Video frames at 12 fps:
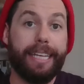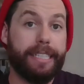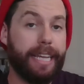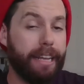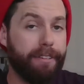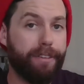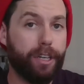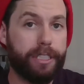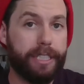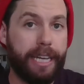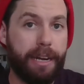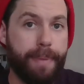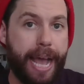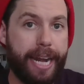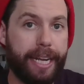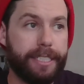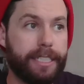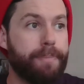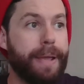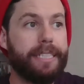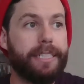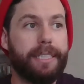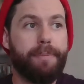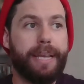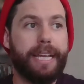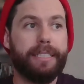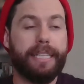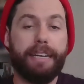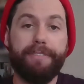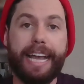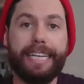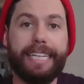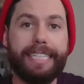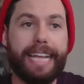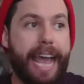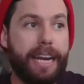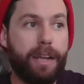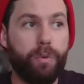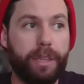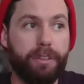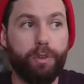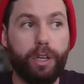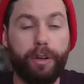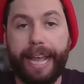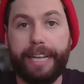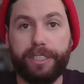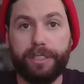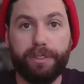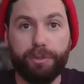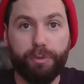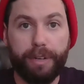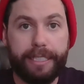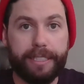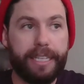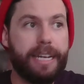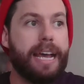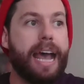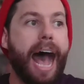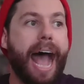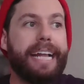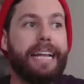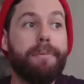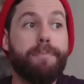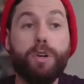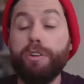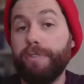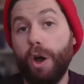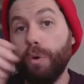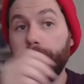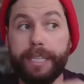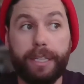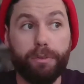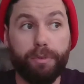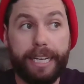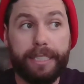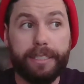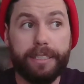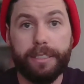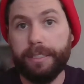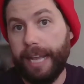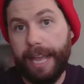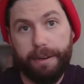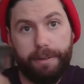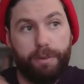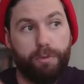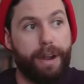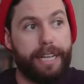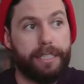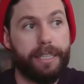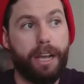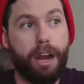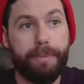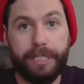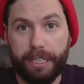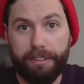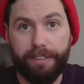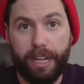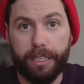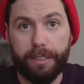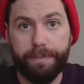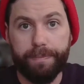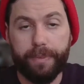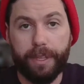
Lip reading: inverse kinematics. It basically means that if I need to edit the location of the wrist, I can move only the wrist and the rest of the arm is going to follow.